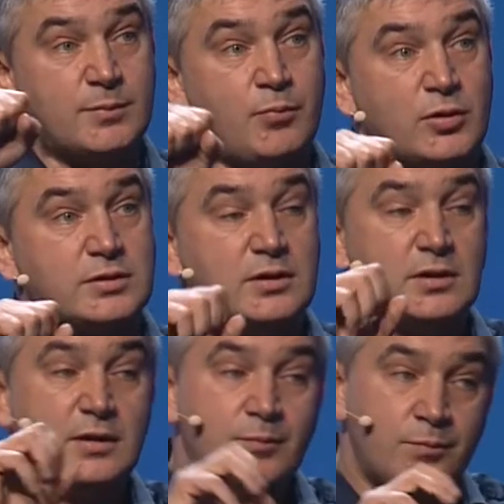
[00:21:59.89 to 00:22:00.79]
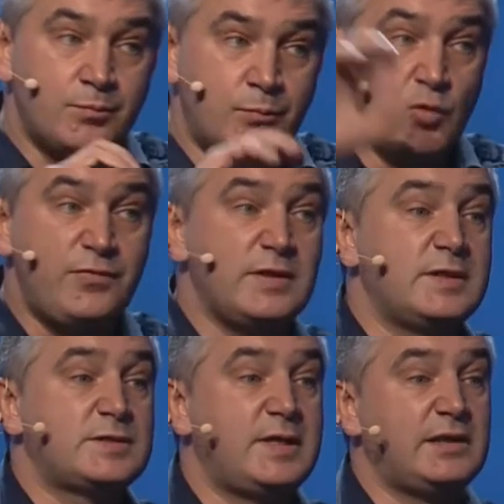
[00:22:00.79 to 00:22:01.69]
support moving
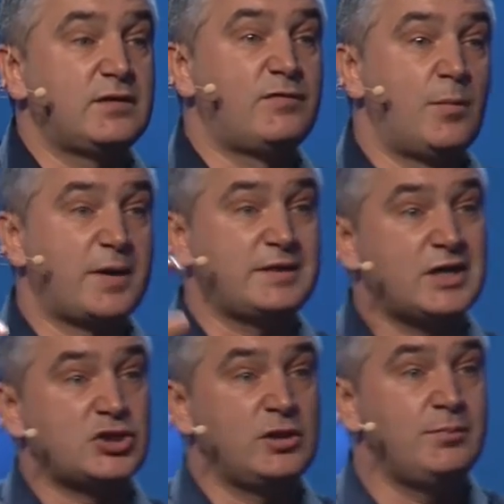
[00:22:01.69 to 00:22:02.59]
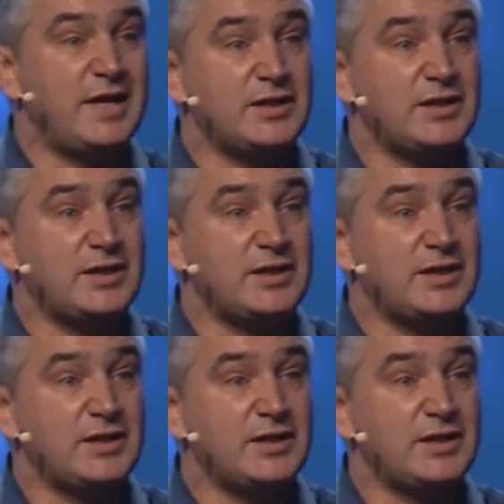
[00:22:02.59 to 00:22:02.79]
this data for protection and